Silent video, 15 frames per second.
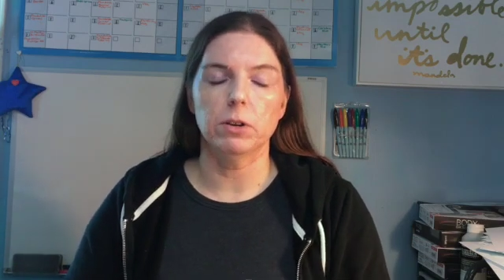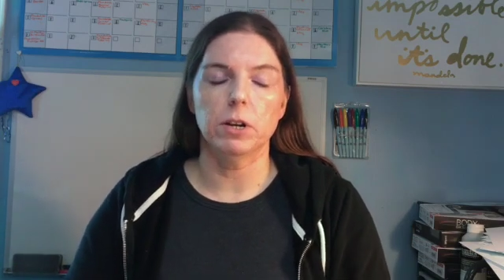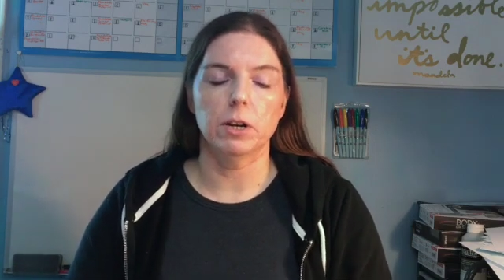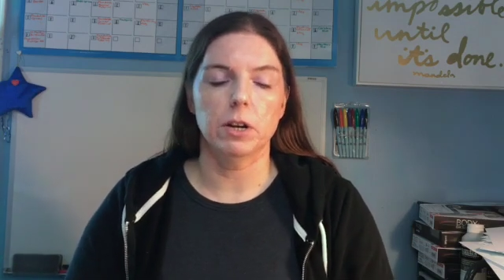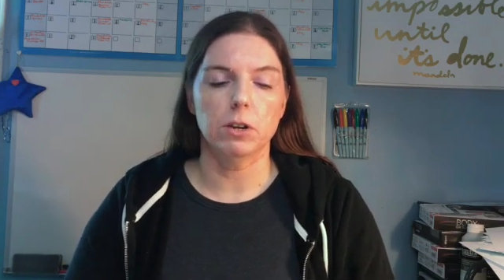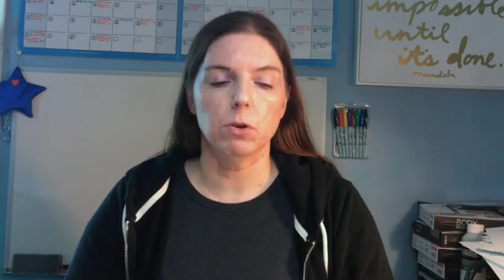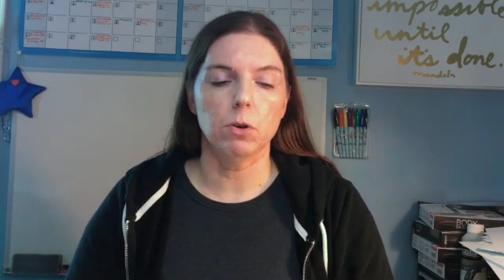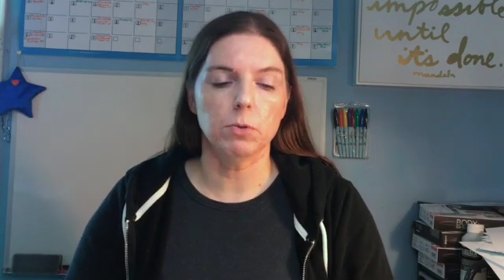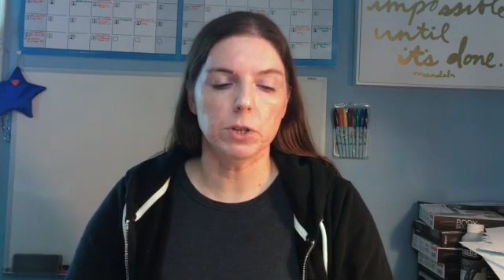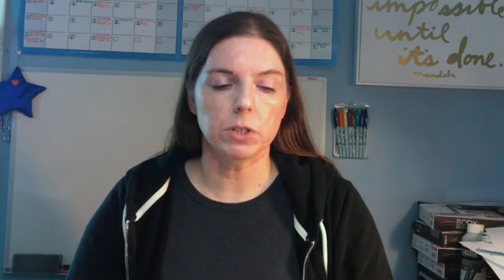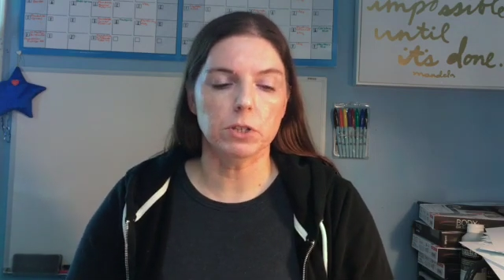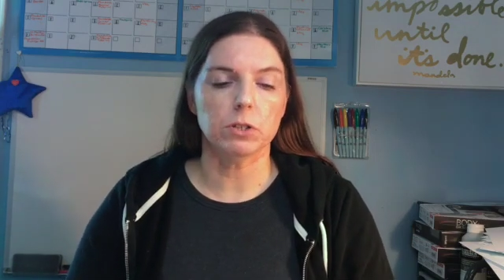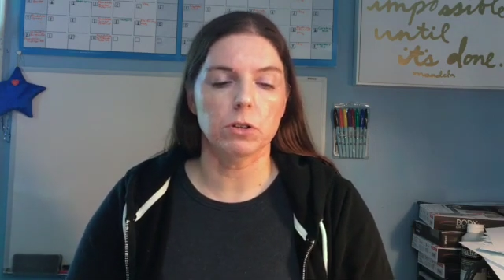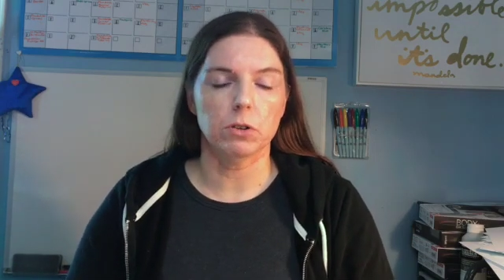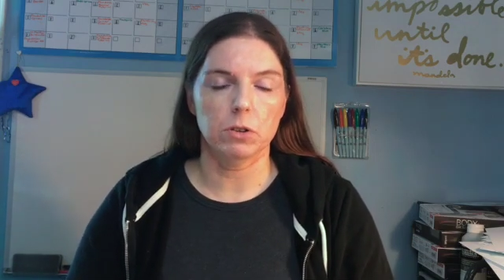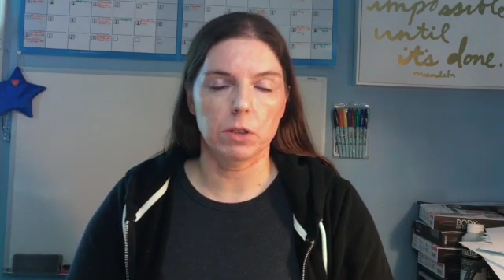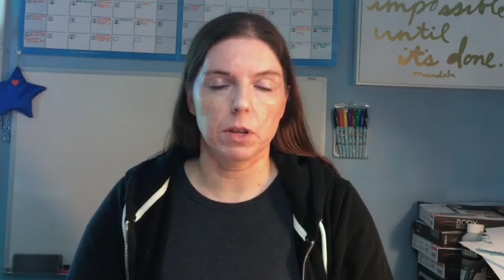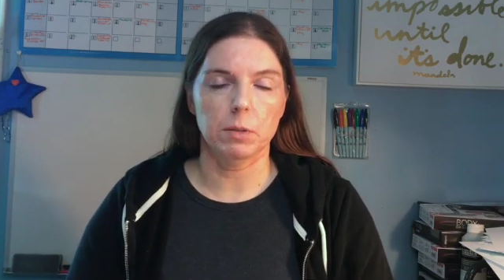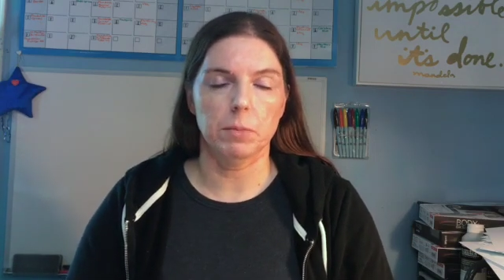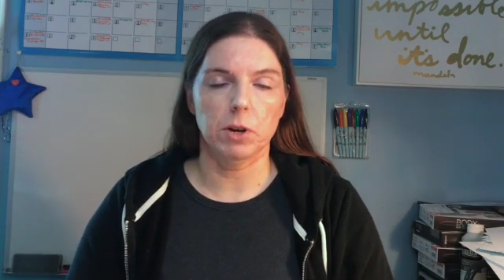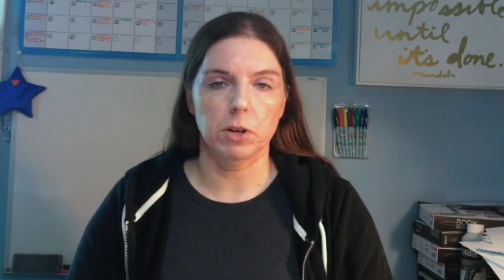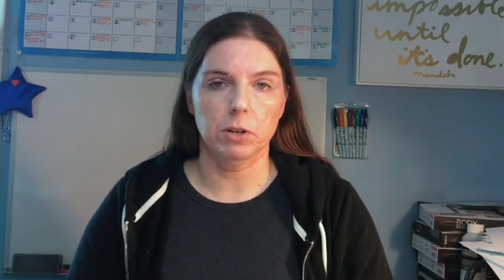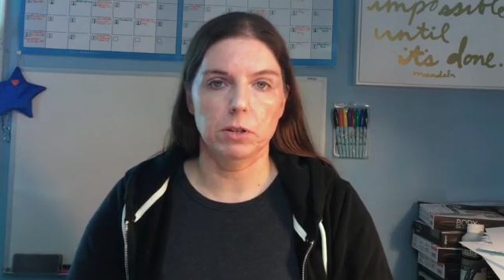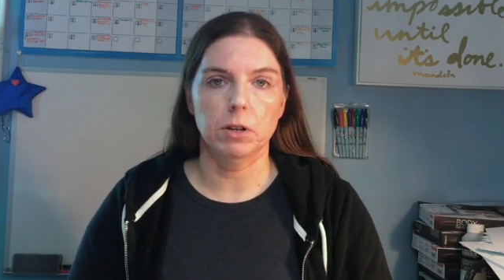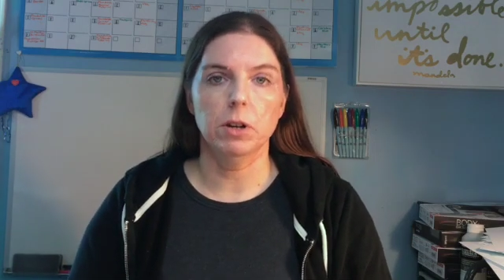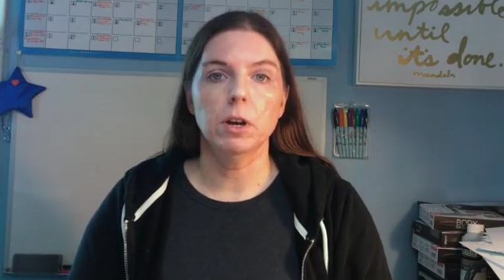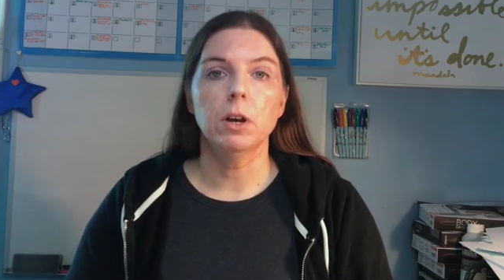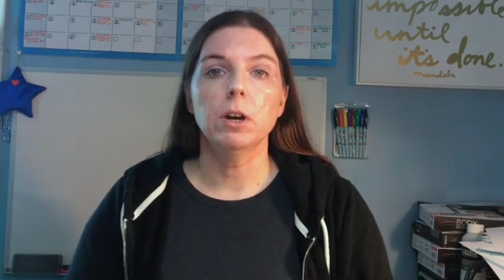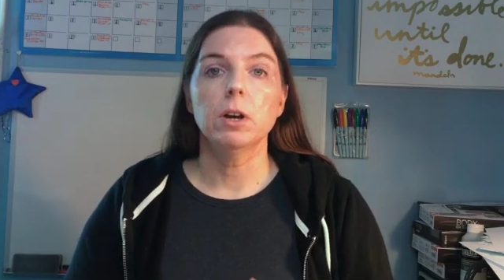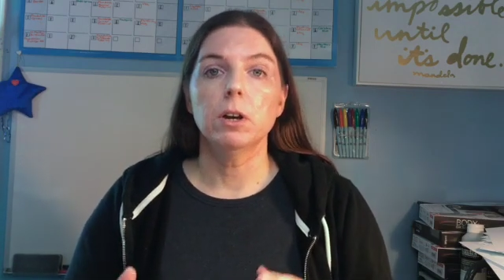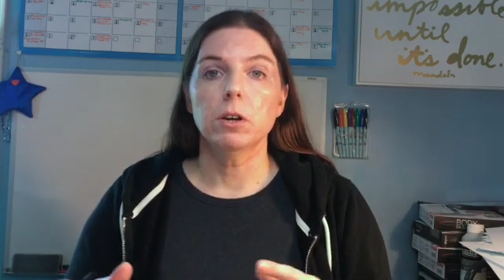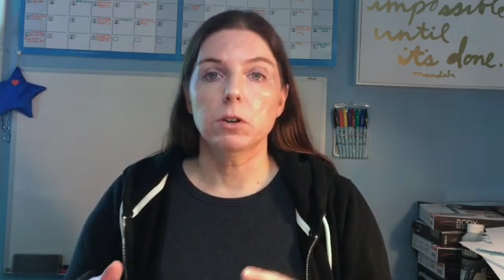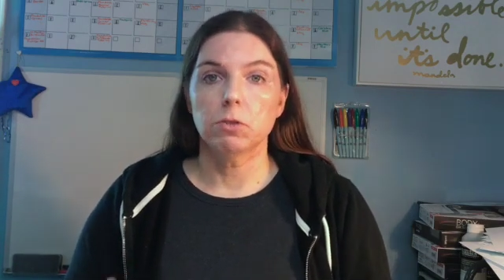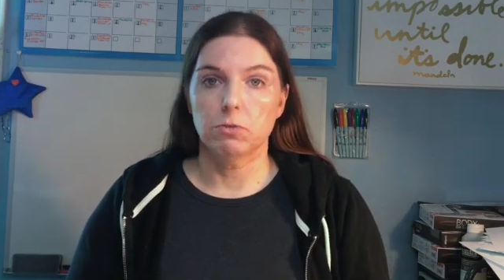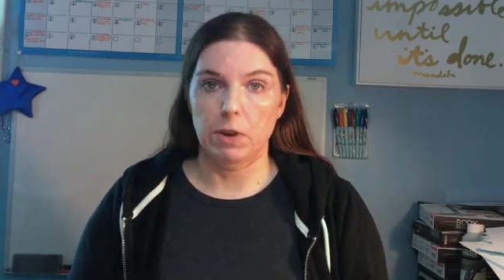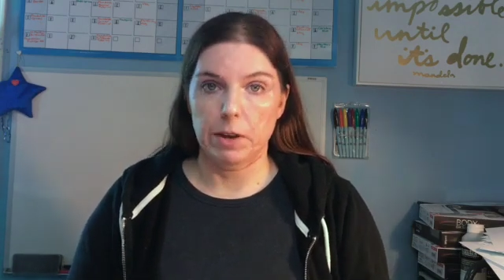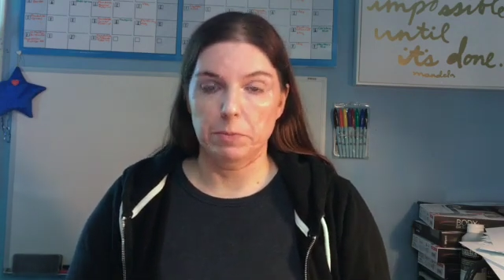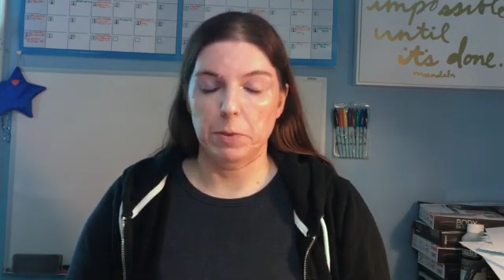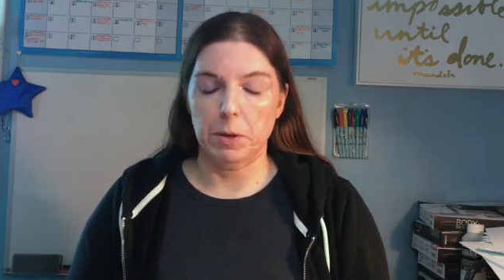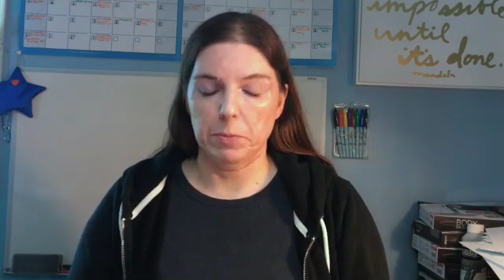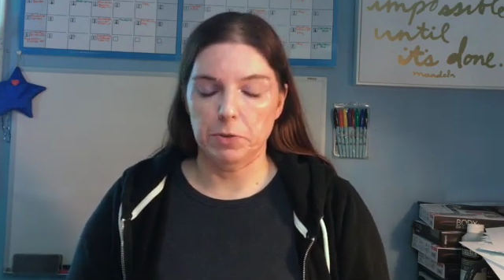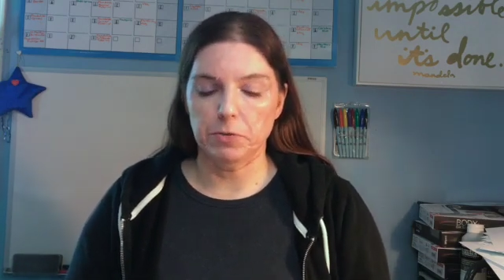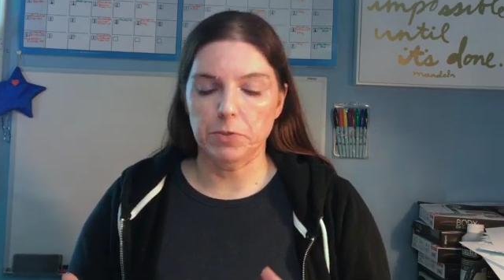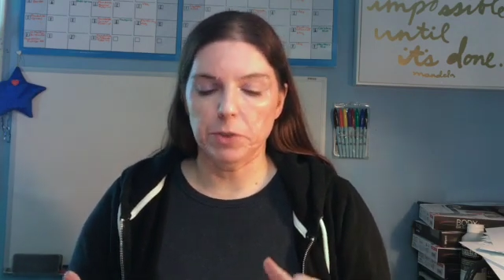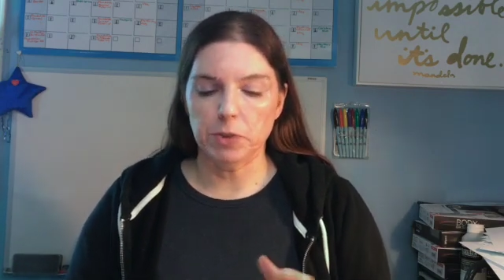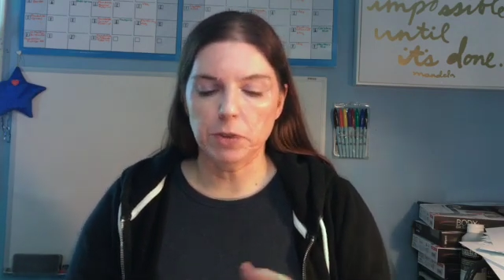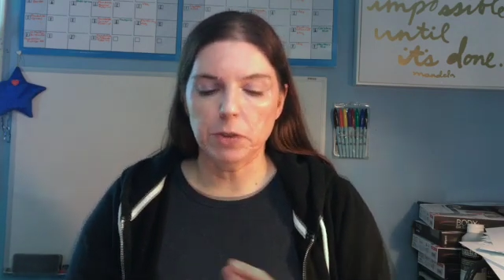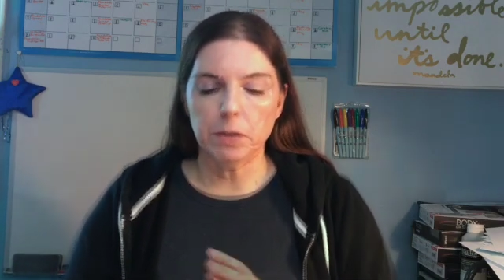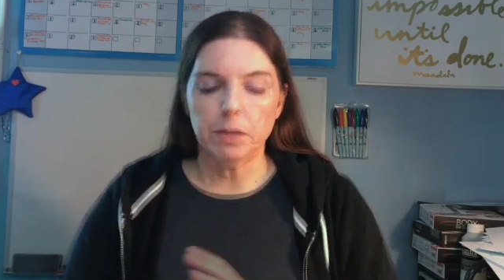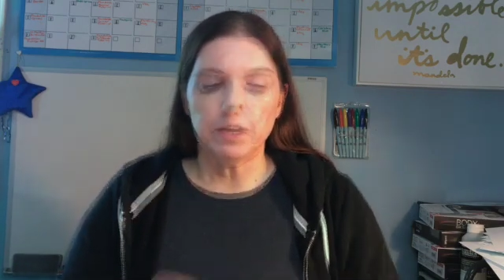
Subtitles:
and I always start them on graph paper first.